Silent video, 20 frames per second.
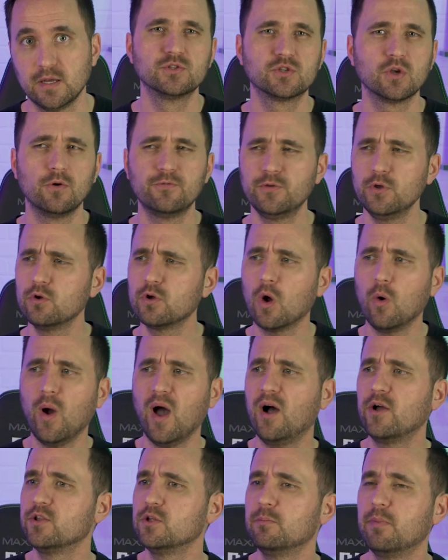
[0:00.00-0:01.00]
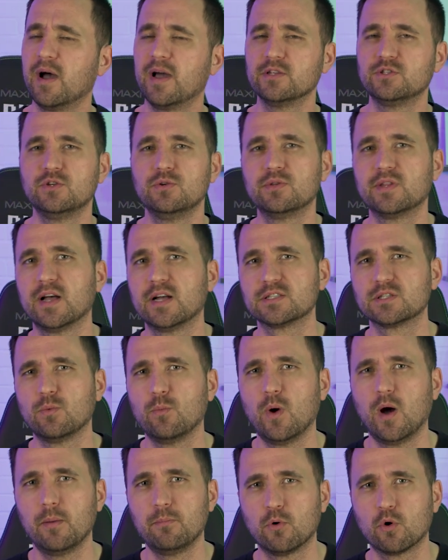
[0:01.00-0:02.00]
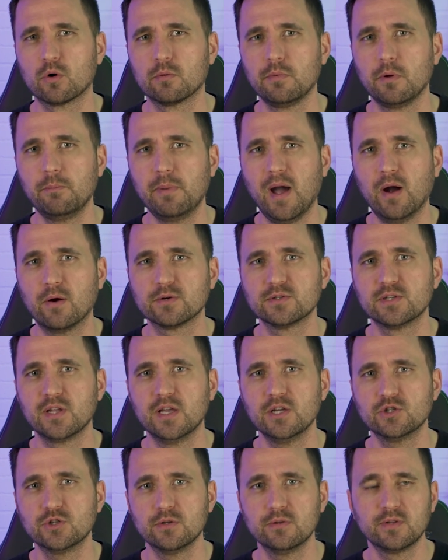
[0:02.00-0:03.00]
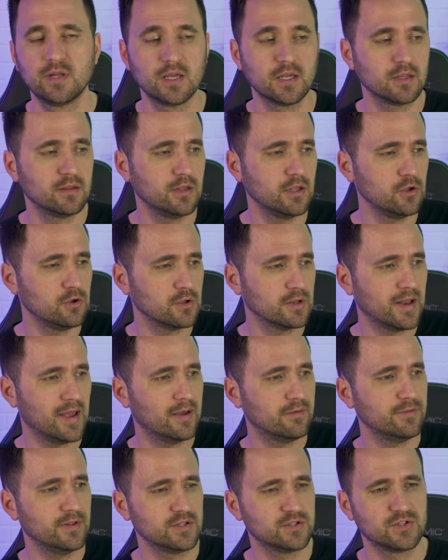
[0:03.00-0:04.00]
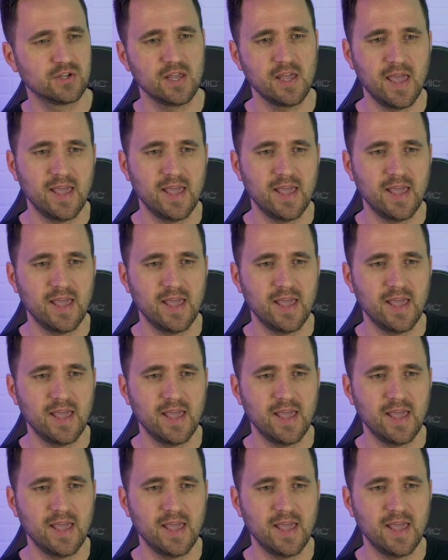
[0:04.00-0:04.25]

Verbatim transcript: So if you go out and you buy a 2000 watt portable power station thinking that you can have, let's say,